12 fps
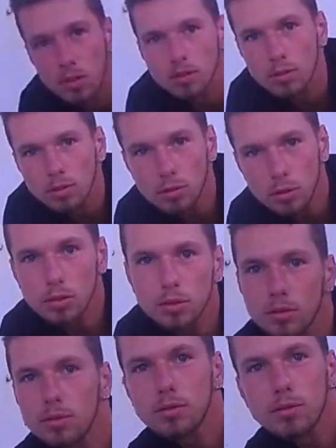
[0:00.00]
Max,
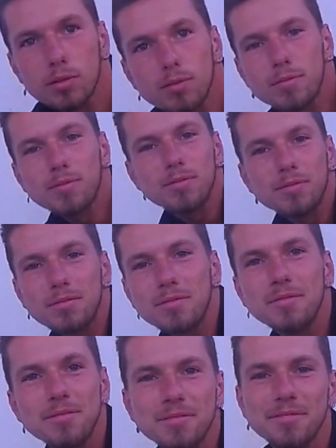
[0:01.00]
how you
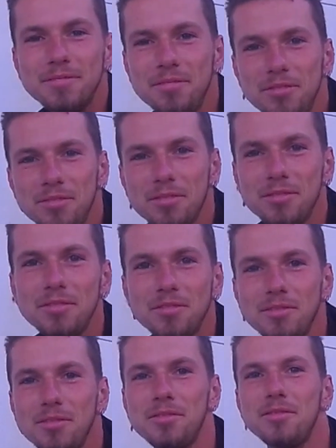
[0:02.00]
feel about
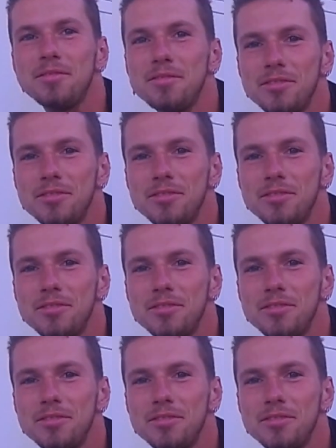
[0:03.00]
Ericeira?